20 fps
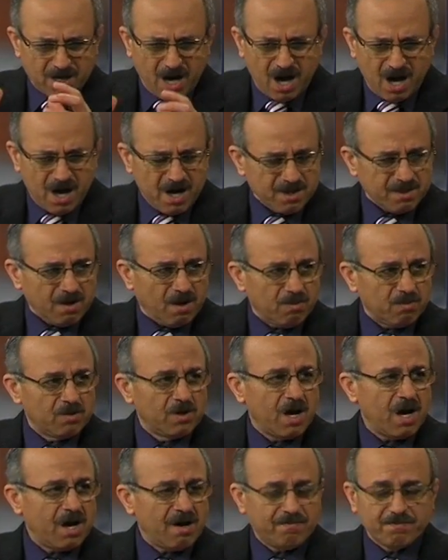God of
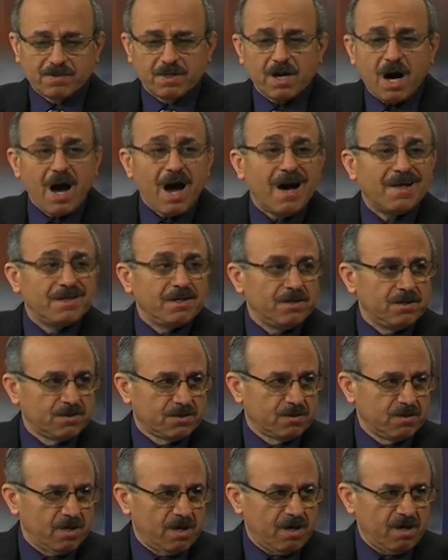love. God
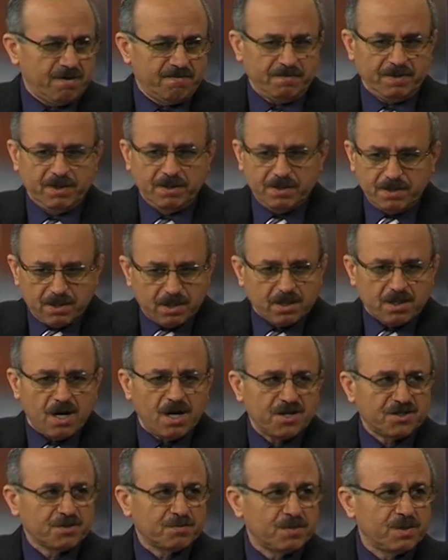is love. In the
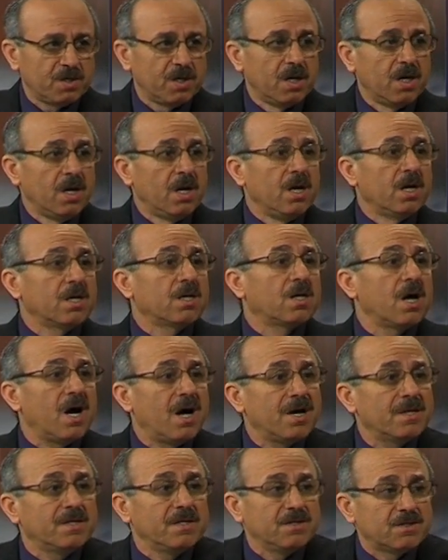gospel,
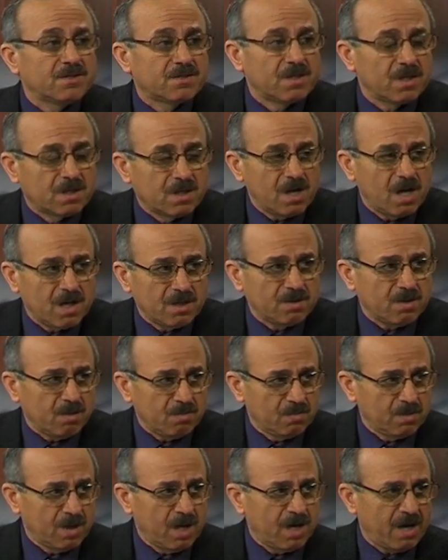God is the God
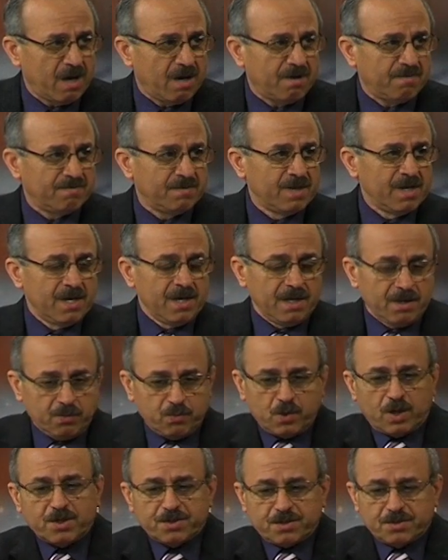of love. He
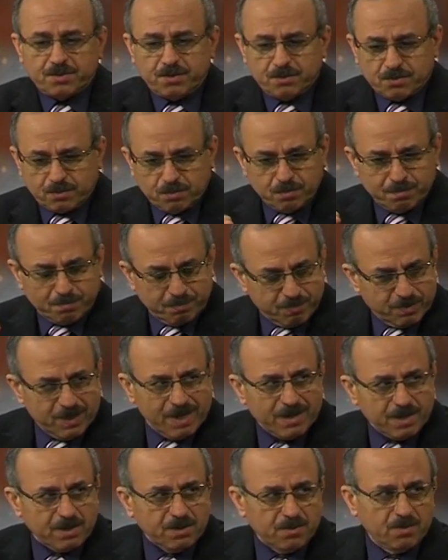wants you to
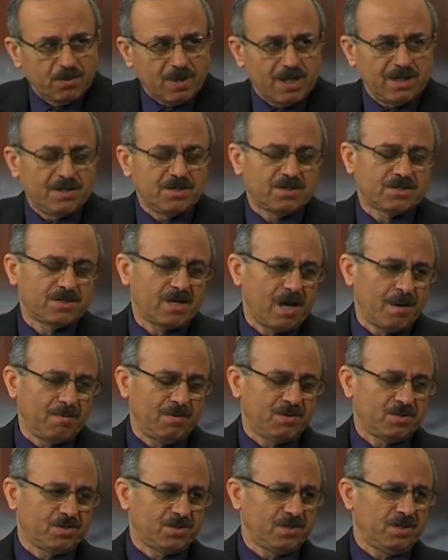bring you and
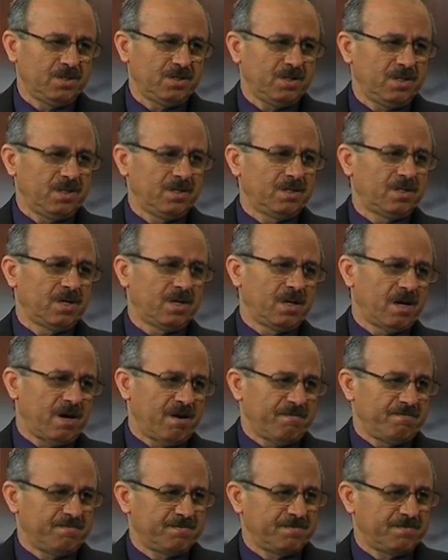establish in the love.